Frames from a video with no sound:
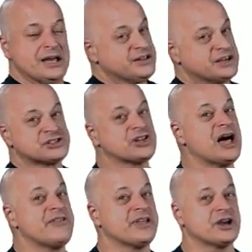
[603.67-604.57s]
There's a
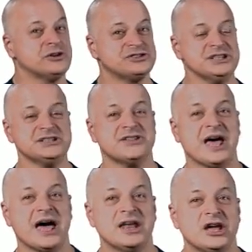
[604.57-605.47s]
lot that goes into
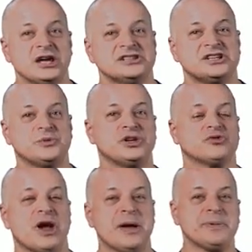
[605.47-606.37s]
that. See, when you
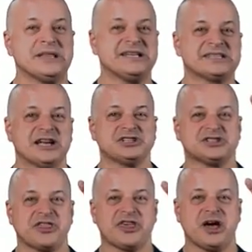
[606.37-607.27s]
rapidly touch the
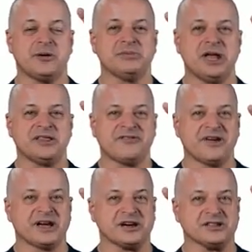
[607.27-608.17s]
thumb and the
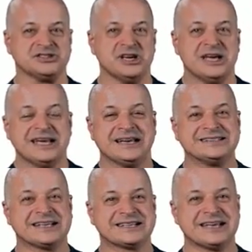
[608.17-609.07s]
fingers in
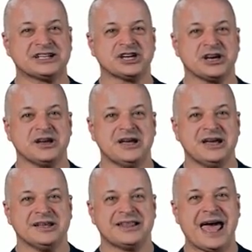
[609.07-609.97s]
succession,
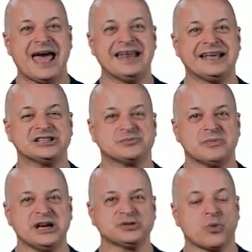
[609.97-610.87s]
that is
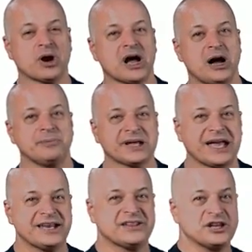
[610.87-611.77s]
much more
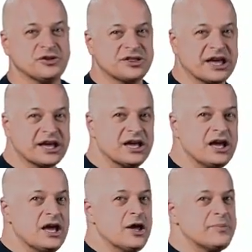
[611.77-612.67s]
complicated than you think,
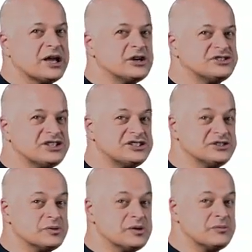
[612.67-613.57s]
because this
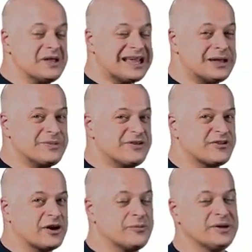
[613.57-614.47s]
can be
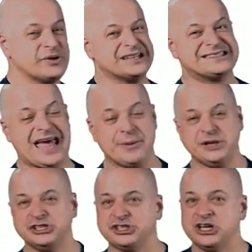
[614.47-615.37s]
from, when it's
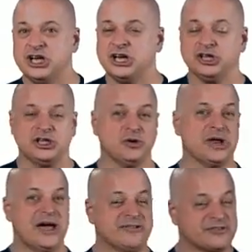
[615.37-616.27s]
damaged, you
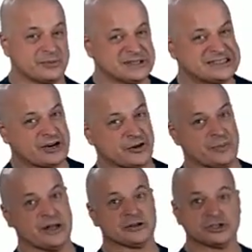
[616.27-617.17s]
have it from a
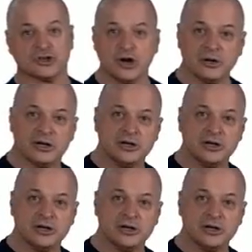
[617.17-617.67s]
cerebellar stroke.